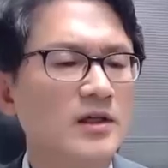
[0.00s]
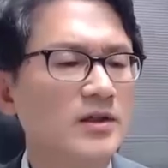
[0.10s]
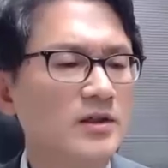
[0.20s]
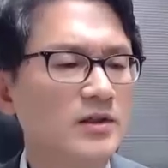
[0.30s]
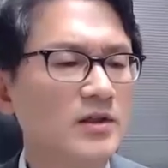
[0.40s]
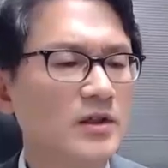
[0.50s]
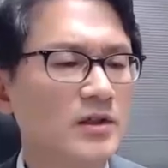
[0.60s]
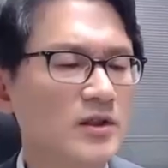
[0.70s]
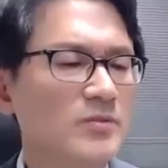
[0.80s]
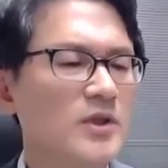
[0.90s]
in
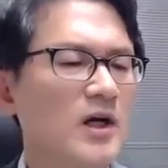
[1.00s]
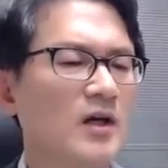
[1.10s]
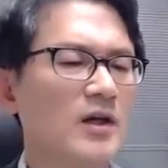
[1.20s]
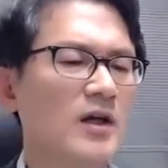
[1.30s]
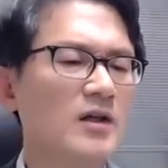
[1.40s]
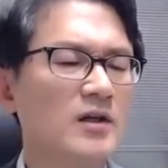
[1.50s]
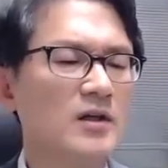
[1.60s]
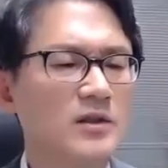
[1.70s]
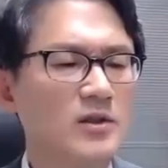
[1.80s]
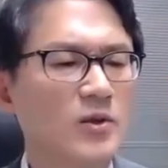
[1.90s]
DPRK
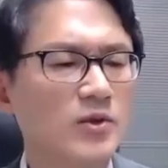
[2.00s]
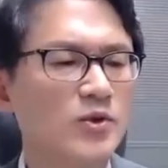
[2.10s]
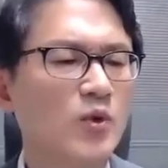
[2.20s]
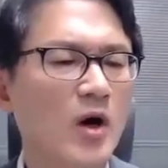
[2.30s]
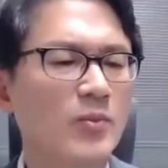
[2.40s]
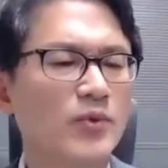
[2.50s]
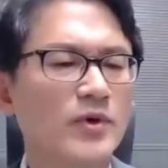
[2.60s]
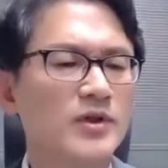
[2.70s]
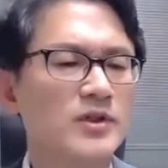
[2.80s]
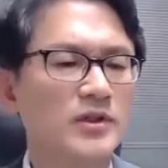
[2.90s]
in close
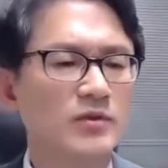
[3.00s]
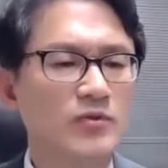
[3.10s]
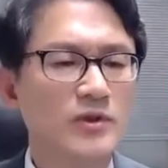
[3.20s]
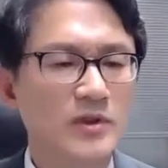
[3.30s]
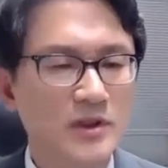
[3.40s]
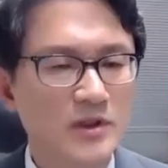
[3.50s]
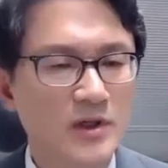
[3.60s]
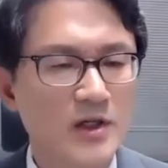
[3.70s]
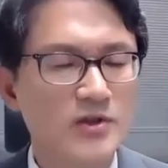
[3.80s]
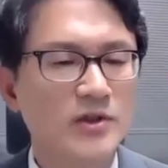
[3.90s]
cooperation with the
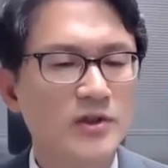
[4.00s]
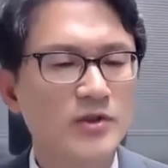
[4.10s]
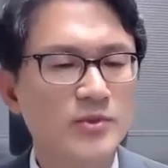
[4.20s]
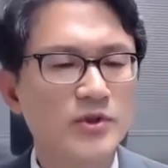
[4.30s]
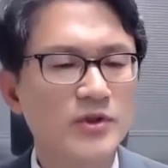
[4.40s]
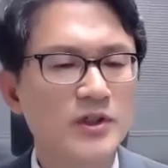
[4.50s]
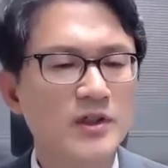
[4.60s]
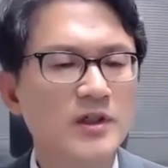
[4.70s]
international community,